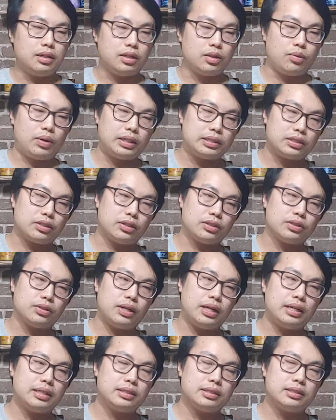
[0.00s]
Otherwise, it
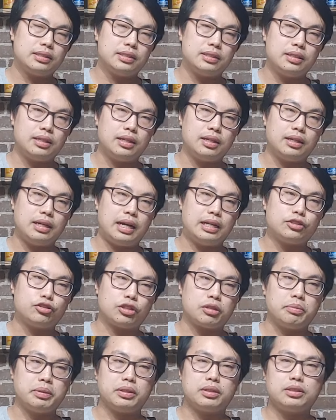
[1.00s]
also has uh, high
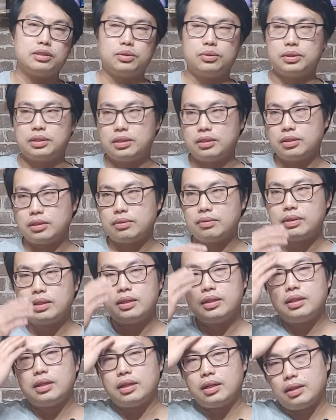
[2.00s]
drinkability to it. you know,
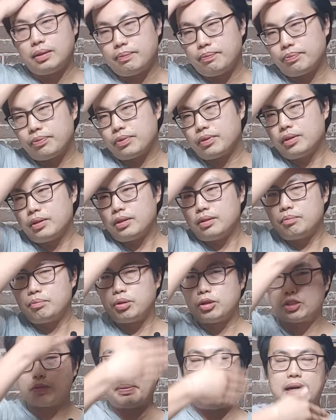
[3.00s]
um,
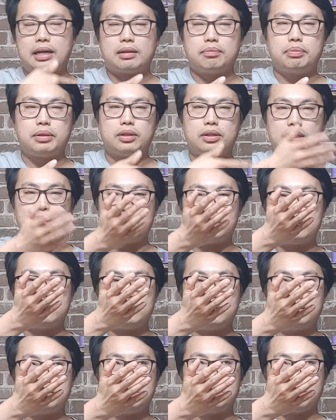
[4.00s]
pushback
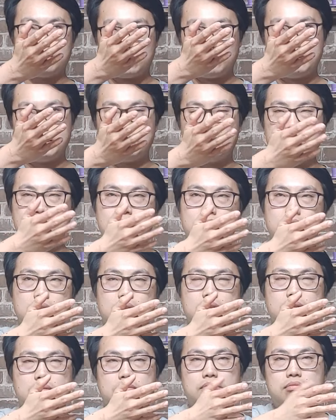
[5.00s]
bitterness a little bit
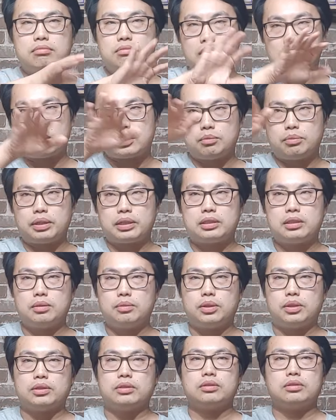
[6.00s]
nice complexity
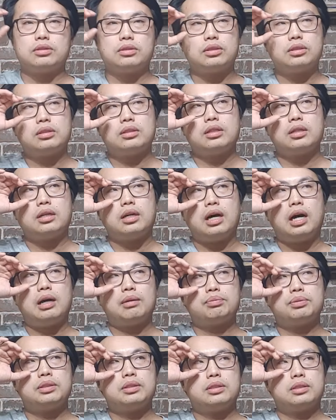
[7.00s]
of molten uh,
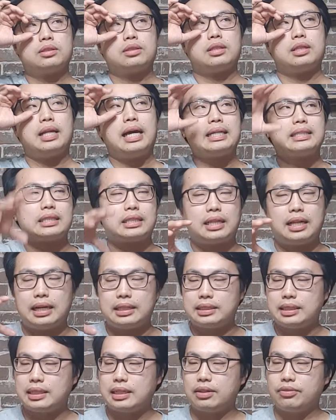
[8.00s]
hops, classic,
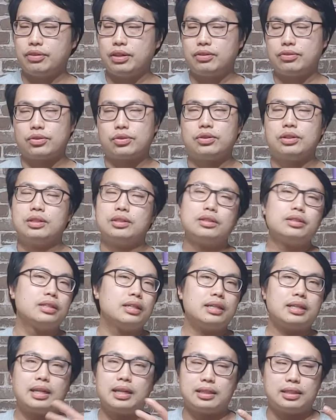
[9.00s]
classic kind of flavor.
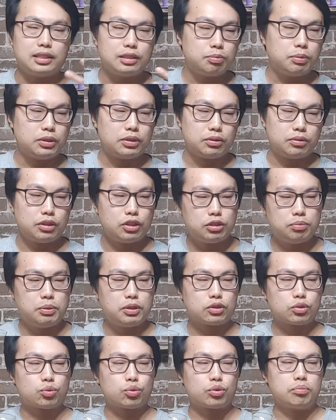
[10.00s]
Again, these these
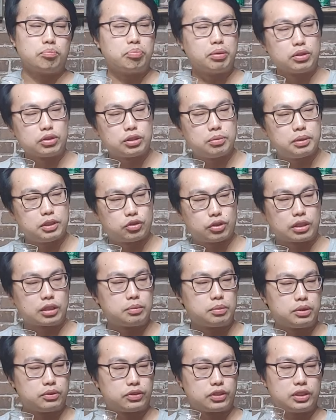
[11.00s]
beers were built to be
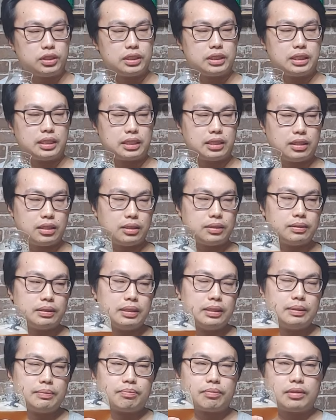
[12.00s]
drinkable versus like you know
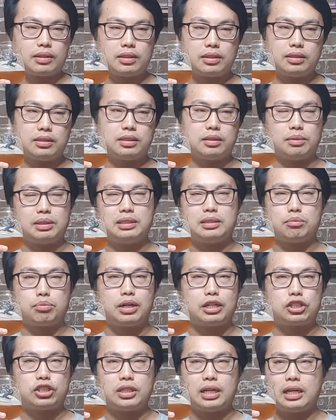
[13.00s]
some of these
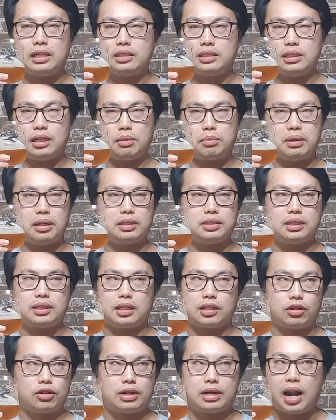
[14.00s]
impression hazy IPAs
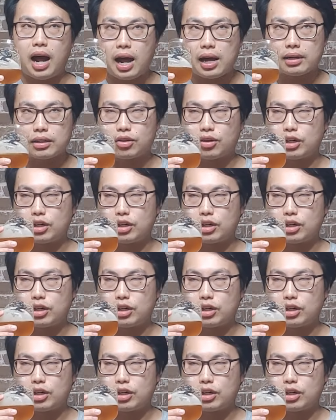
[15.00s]
that like are not